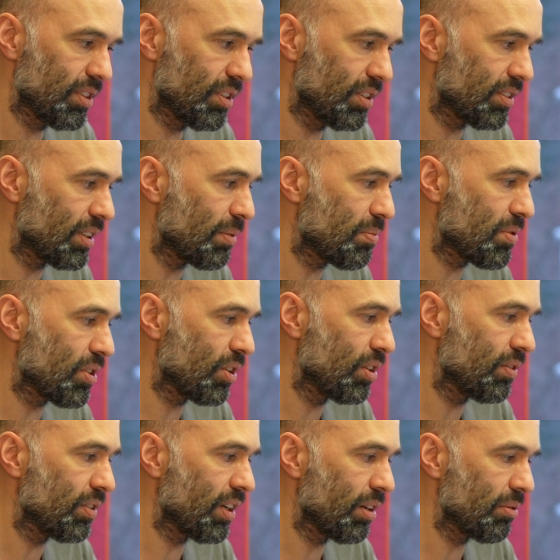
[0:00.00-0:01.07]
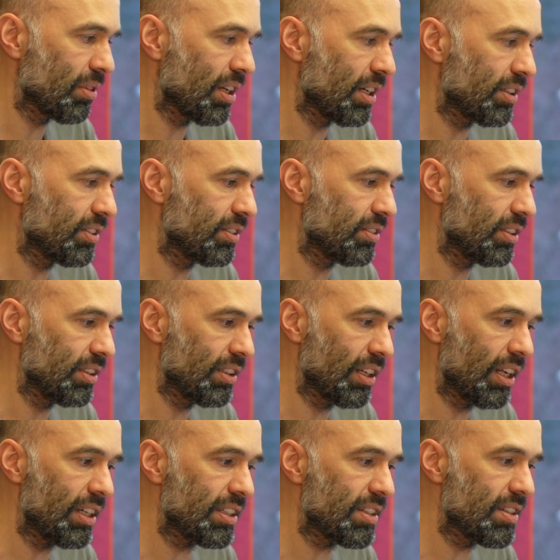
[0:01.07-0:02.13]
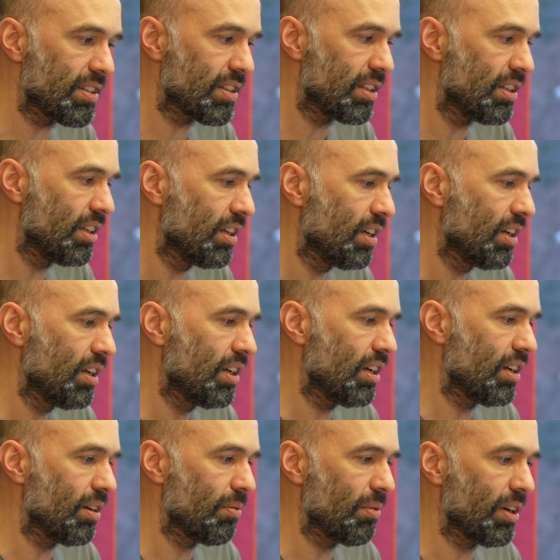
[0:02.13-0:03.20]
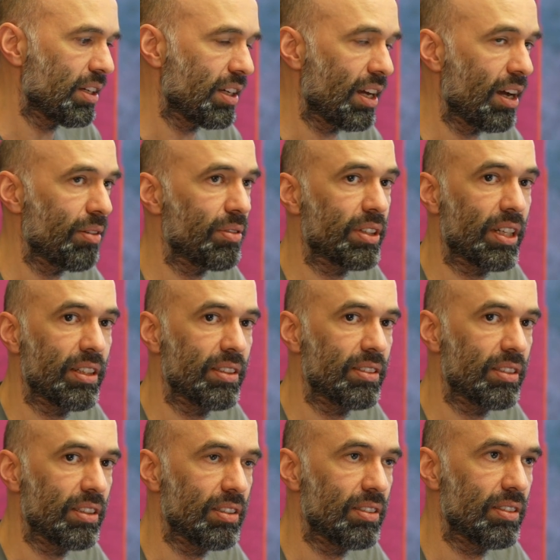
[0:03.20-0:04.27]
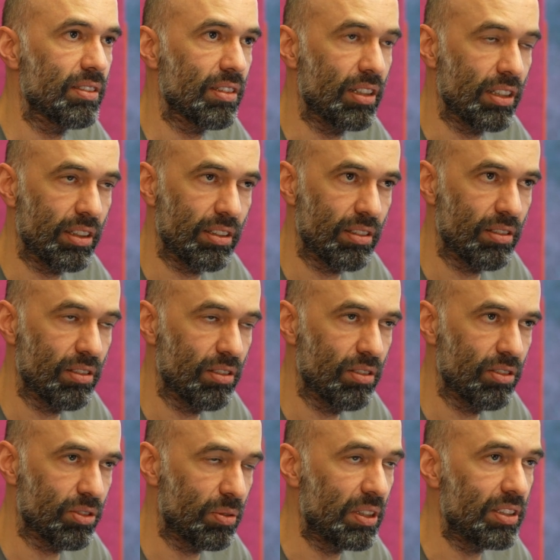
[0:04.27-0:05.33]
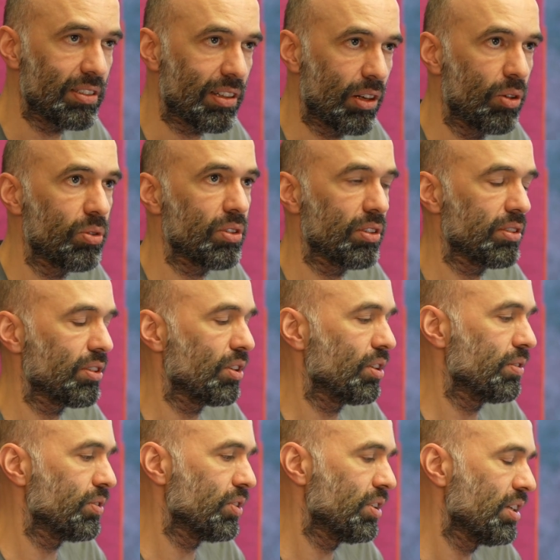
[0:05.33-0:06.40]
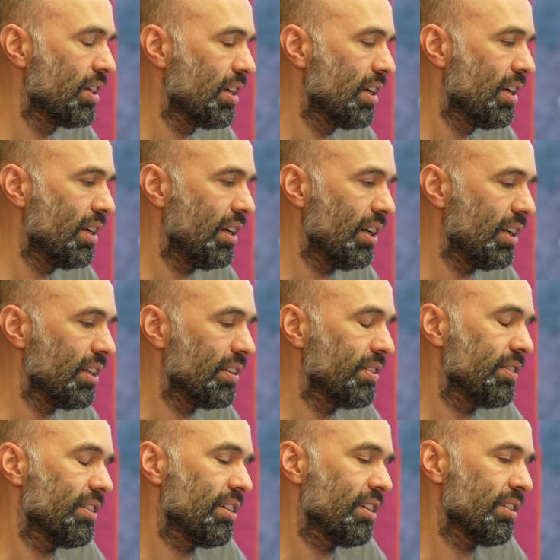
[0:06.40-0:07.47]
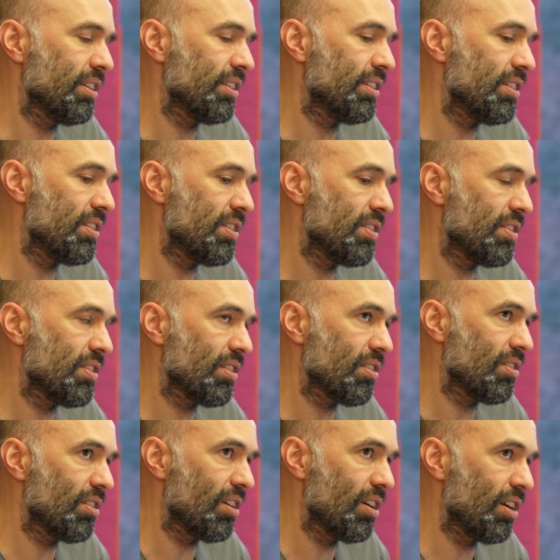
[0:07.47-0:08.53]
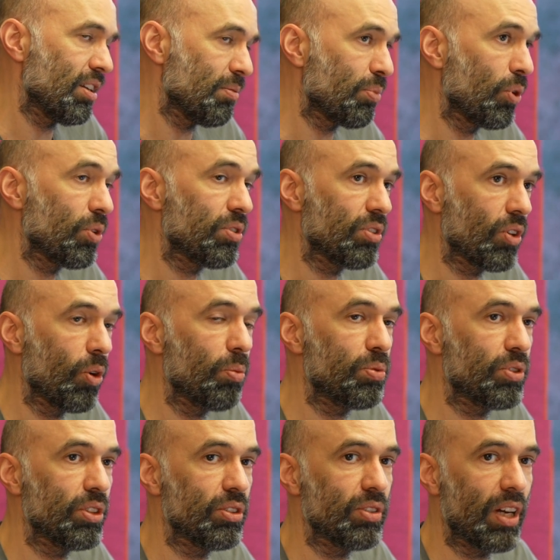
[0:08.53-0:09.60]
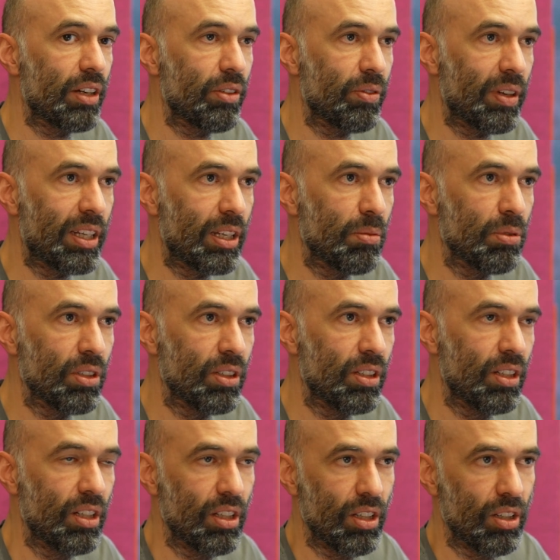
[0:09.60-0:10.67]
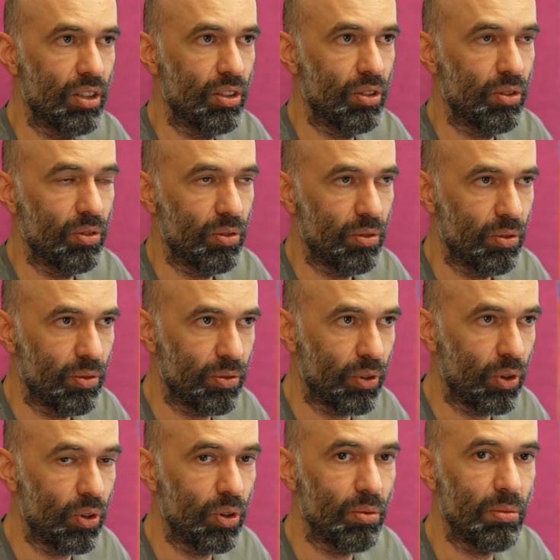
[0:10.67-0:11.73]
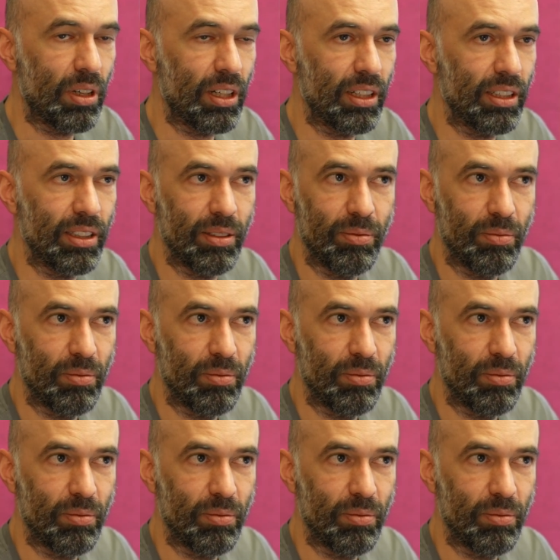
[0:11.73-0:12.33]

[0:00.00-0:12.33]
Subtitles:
zip server. I would like to see the latency I have against this like Swiss local server, and I think this is an important option to have available for my